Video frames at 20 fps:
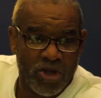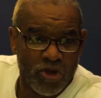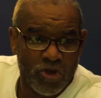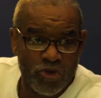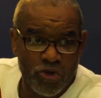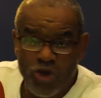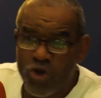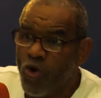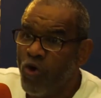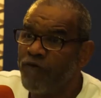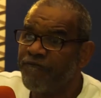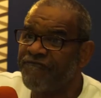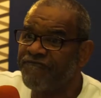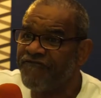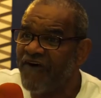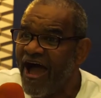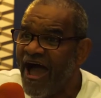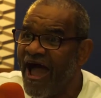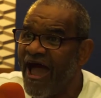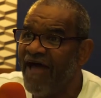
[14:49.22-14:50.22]
You
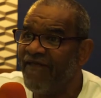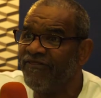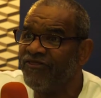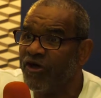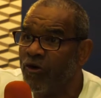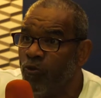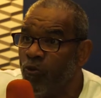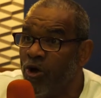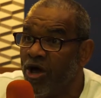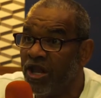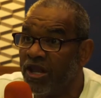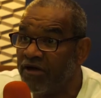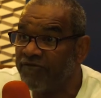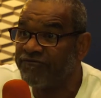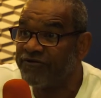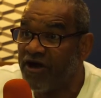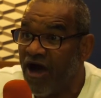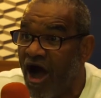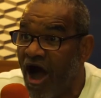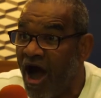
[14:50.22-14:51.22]
find the will
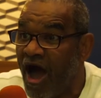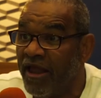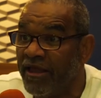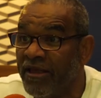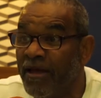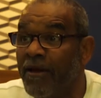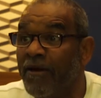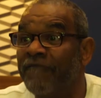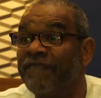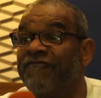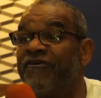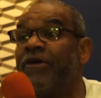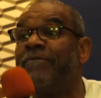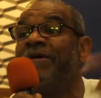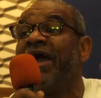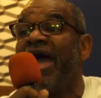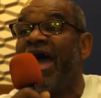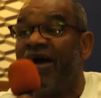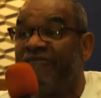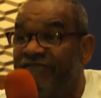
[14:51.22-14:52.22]
of God
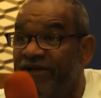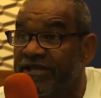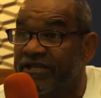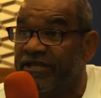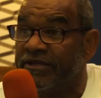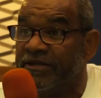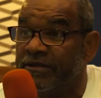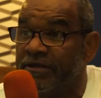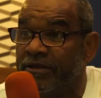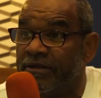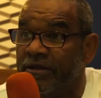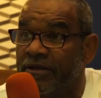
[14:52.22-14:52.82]
from heaven